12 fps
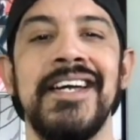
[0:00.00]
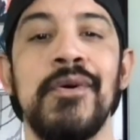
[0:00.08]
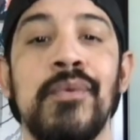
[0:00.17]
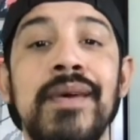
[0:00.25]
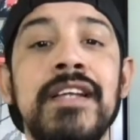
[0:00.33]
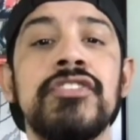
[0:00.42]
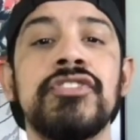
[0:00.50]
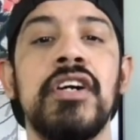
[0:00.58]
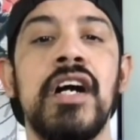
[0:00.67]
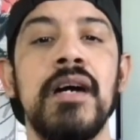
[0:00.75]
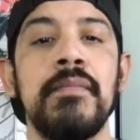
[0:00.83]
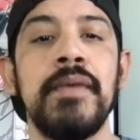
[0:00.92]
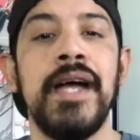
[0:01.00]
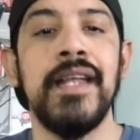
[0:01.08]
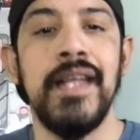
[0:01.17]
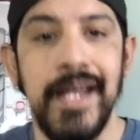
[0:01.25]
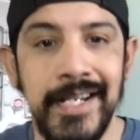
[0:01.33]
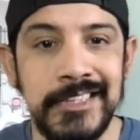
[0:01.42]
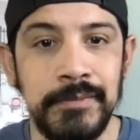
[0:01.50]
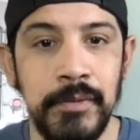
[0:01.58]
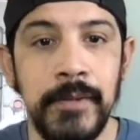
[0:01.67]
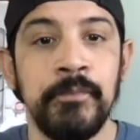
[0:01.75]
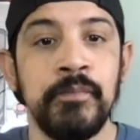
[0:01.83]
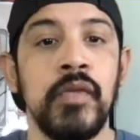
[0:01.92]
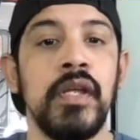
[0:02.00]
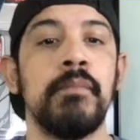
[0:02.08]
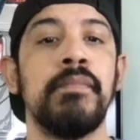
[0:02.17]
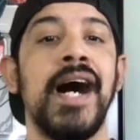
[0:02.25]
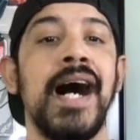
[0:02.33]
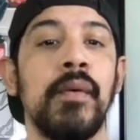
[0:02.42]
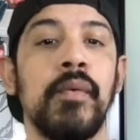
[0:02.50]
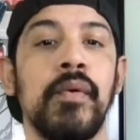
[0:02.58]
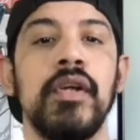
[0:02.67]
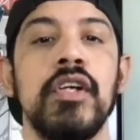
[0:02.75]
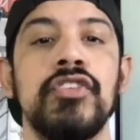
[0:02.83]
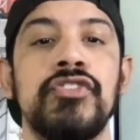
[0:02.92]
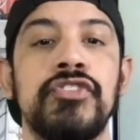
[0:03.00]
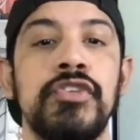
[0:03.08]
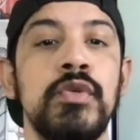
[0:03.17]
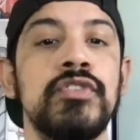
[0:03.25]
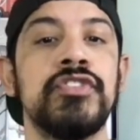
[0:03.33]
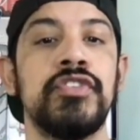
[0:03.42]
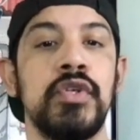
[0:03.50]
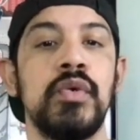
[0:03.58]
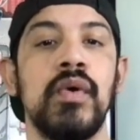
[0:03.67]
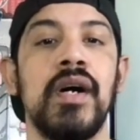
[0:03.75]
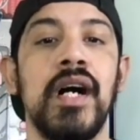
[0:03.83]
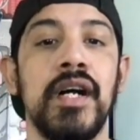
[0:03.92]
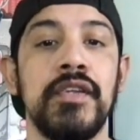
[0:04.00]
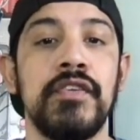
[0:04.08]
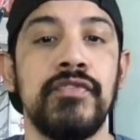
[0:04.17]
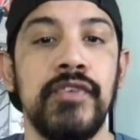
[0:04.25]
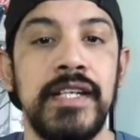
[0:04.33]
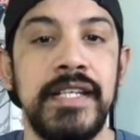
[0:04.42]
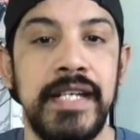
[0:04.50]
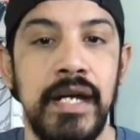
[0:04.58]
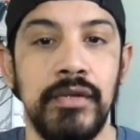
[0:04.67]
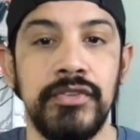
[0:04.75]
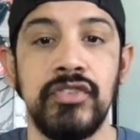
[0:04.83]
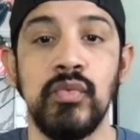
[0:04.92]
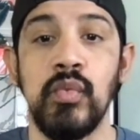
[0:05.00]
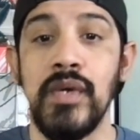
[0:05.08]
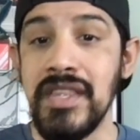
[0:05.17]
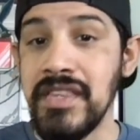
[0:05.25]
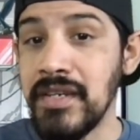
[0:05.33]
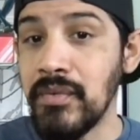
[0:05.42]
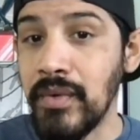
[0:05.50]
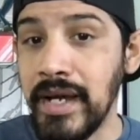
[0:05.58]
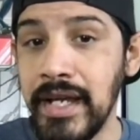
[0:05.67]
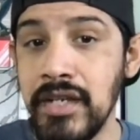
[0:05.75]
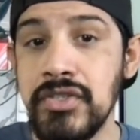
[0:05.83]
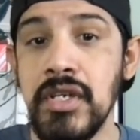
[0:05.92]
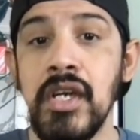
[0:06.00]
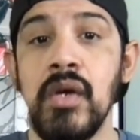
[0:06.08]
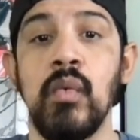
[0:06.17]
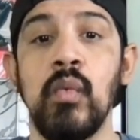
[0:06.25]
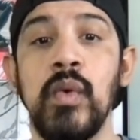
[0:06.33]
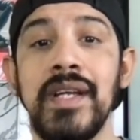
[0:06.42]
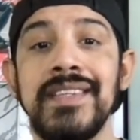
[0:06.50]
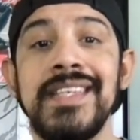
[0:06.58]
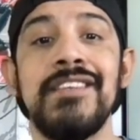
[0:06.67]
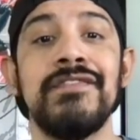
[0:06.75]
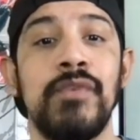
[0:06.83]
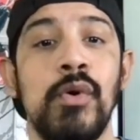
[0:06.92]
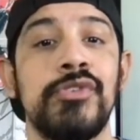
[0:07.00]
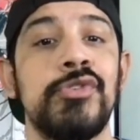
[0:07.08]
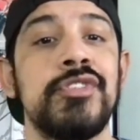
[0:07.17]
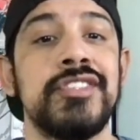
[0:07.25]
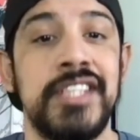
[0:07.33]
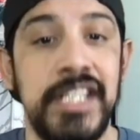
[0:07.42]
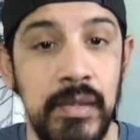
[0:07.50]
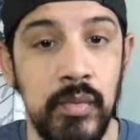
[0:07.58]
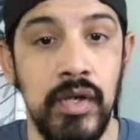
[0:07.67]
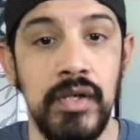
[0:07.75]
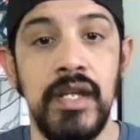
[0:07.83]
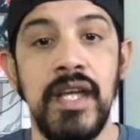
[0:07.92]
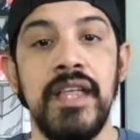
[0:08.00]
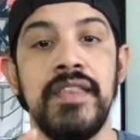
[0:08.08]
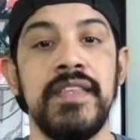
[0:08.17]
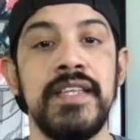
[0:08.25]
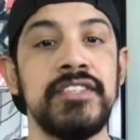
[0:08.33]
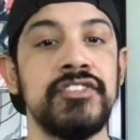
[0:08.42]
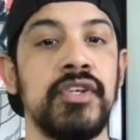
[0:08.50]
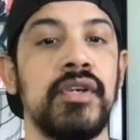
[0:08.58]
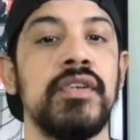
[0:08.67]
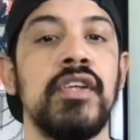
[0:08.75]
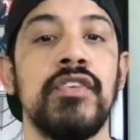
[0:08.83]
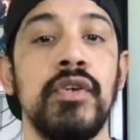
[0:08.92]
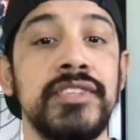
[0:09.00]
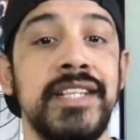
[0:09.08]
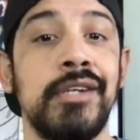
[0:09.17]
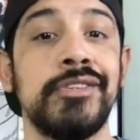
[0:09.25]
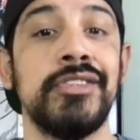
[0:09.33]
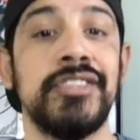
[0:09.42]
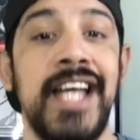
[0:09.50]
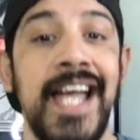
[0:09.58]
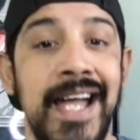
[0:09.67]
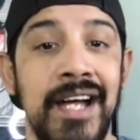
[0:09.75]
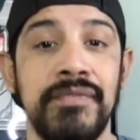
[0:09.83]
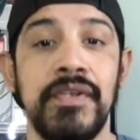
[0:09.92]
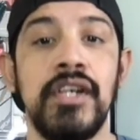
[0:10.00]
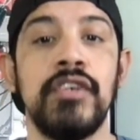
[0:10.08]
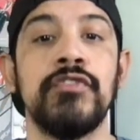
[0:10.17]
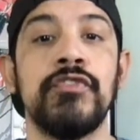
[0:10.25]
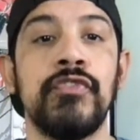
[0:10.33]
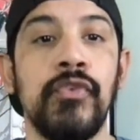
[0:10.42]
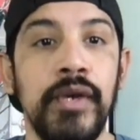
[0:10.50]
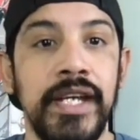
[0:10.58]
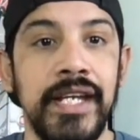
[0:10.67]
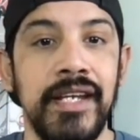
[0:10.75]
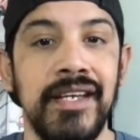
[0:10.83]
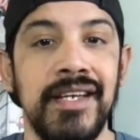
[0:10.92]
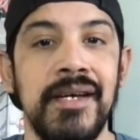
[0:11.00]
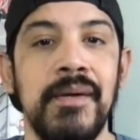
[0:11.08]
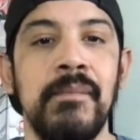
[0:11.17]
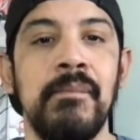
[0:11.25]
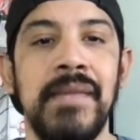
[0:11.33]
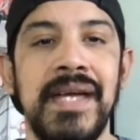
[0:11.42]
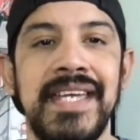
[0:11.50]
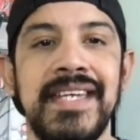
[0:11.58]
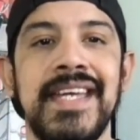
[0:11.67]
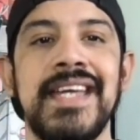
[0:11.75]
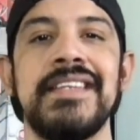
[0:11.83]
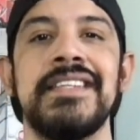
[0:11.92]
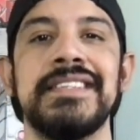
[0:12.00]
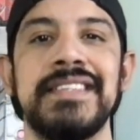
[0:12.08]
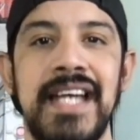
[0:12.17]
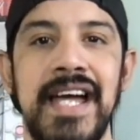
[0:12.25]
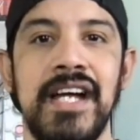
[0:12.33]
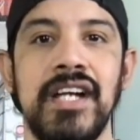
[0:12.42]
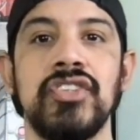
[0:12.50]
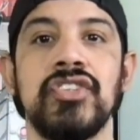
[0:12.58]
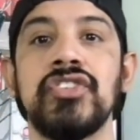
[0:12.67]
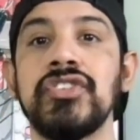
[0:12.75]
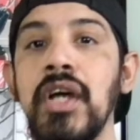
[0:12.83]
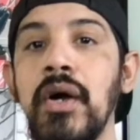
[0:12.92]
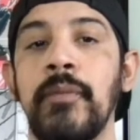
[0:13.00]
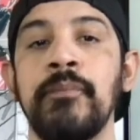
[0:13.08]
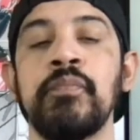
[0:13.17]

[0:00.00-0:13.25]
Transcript: Range combat expert power. Choose 2 other friendly characters within range with the enforcer's keyword. This turn, those characters have free make an attack. So